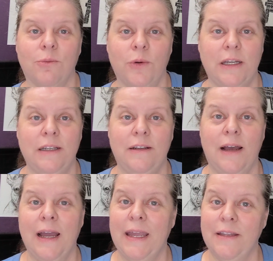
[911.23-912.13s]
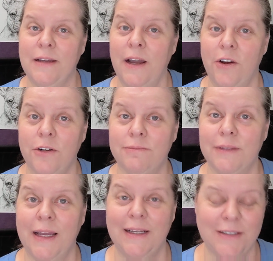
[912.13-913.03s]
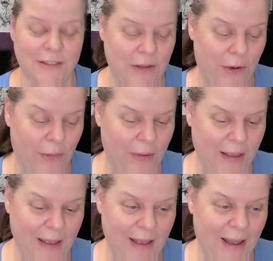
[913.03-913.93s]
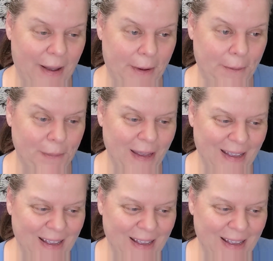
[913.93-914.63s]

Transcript: when I get tired. And so, and